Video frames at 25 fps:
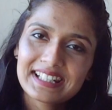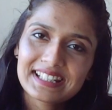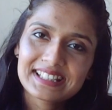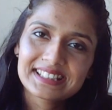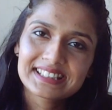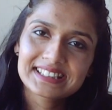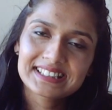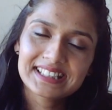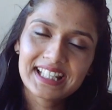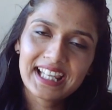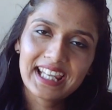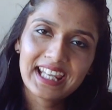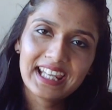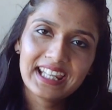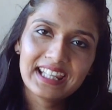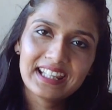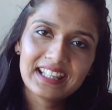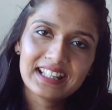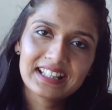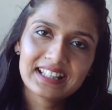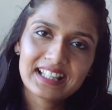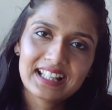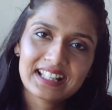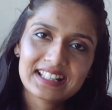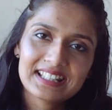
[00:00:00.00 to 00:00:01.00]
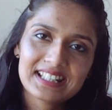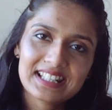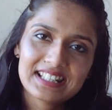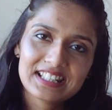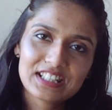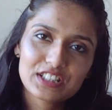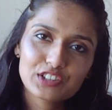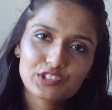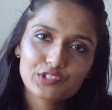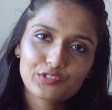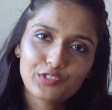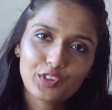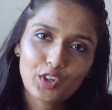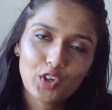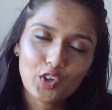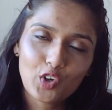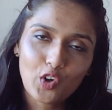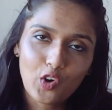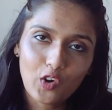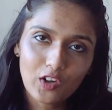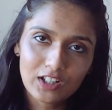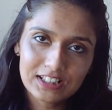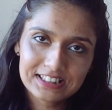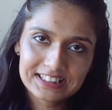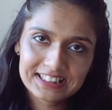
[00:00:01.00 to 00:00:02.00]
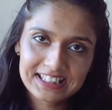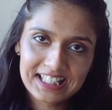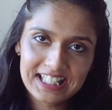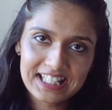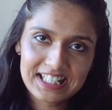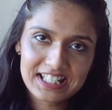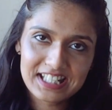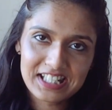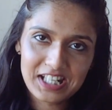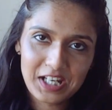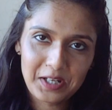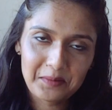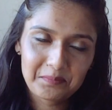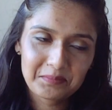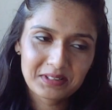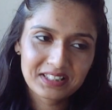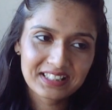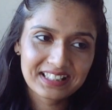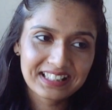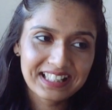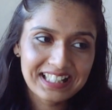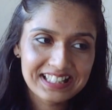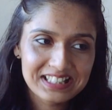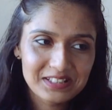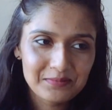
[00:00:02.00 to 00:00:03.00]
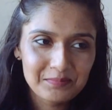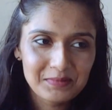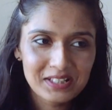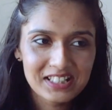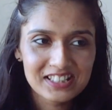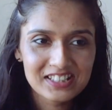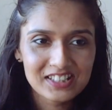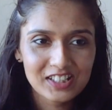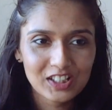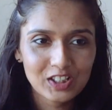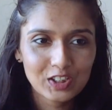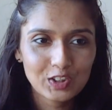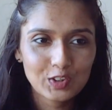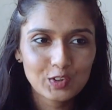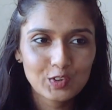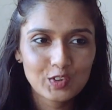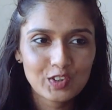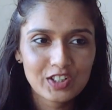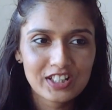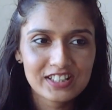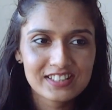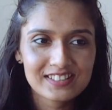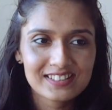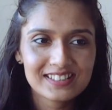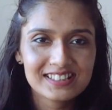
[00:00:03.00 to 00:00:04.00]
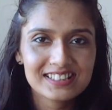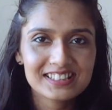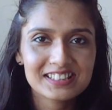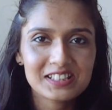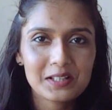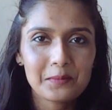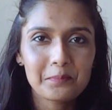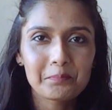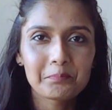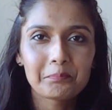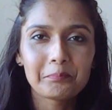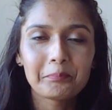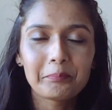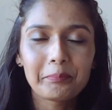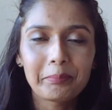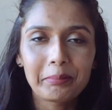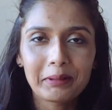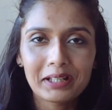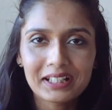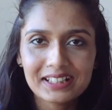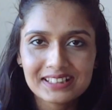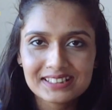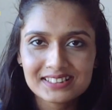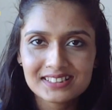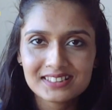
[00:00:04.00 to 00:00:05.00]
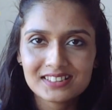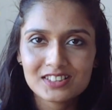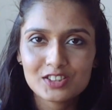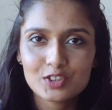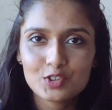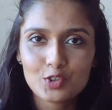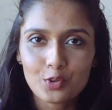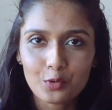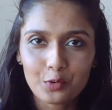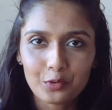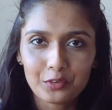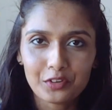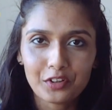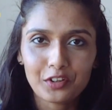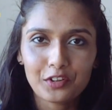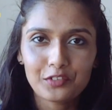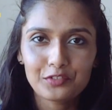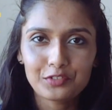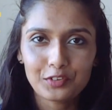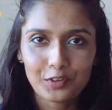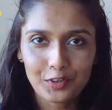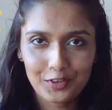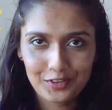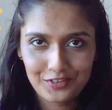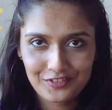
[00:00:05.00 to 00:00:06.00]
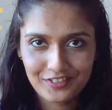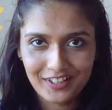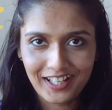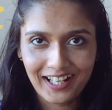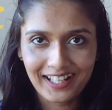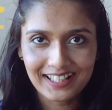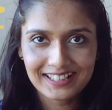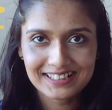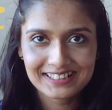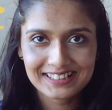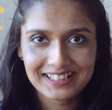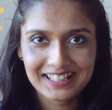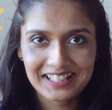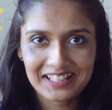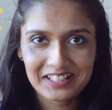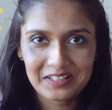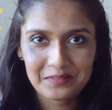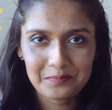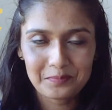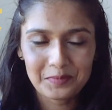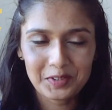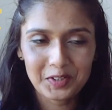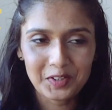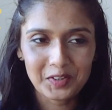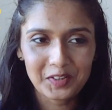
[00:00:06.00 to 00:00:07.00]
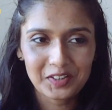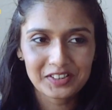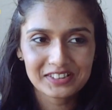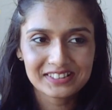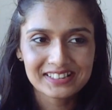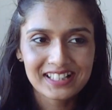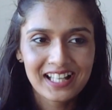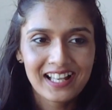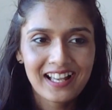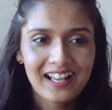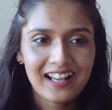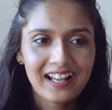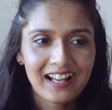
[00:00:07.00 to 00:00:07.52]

It is saying that it is for all skin type, but let me tell you, it is the best toner for dry skin because